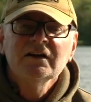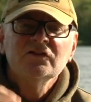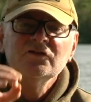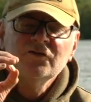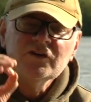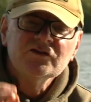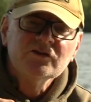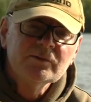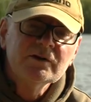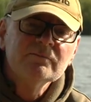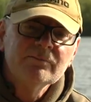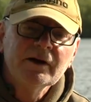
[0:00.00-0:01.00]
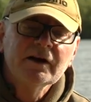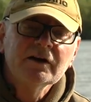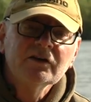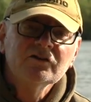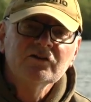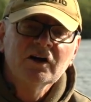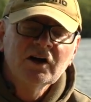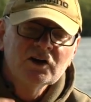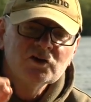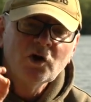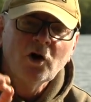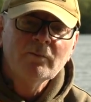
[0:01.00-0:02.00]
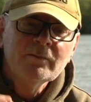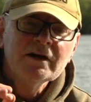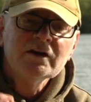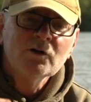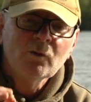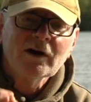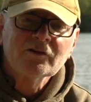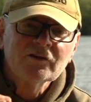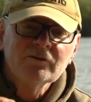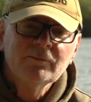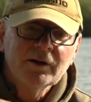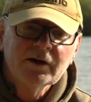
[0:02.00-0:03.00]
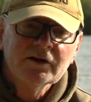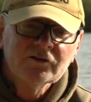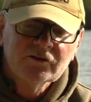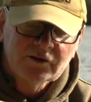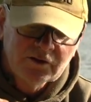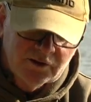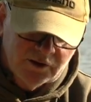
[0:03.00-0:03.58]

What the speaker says: is vitamin based, not amino acid based.